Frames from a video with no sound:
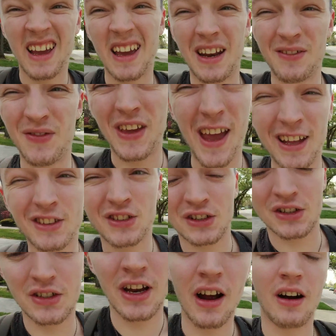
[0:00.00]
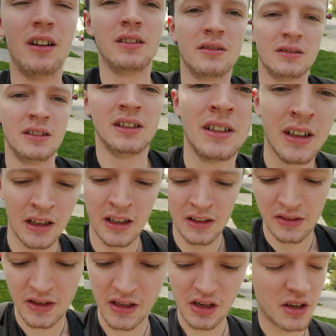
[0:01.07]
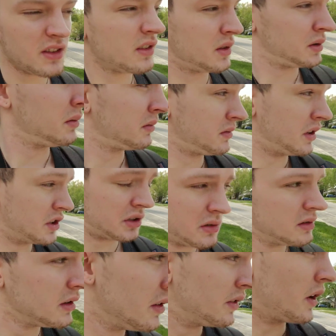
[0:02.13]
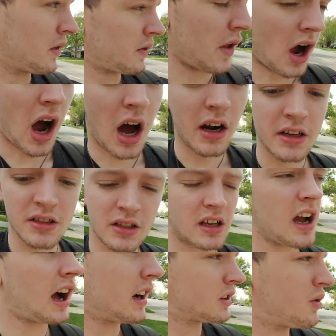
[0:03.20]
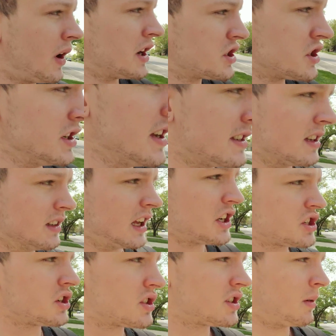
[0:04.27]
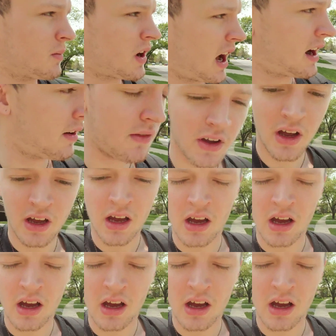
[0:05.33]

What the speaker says: And if the answer is no, then the honest to God question is, unless you're some kind of